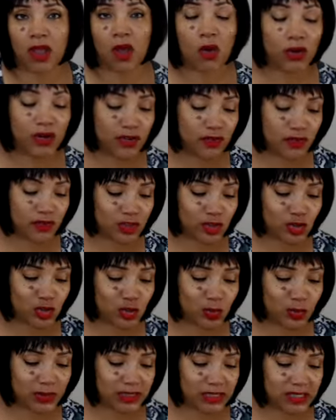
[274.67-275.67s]
only for the
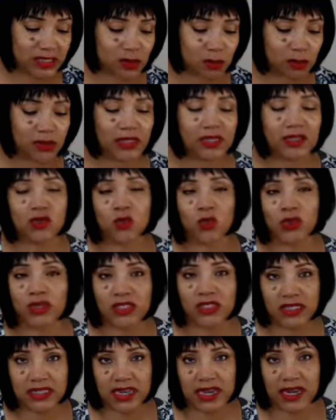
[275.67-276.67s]
super disciplined with
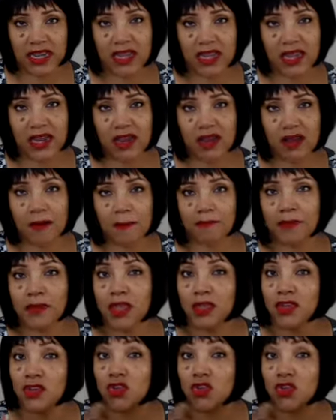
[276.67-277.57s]
steady income,